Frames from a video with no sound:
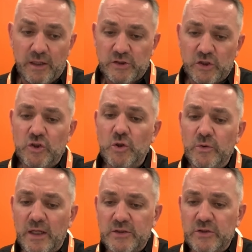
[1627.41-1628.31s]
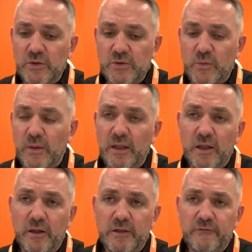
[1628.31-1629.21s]
a tune that's used quite a
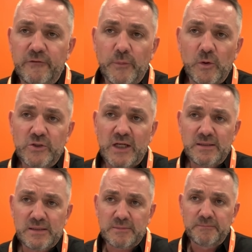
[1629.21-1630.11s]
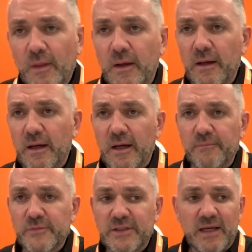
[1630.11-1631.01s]
lot in football chants.
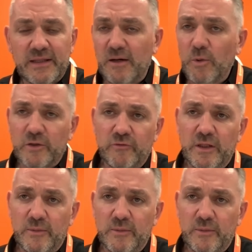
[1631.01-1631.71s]
That worked really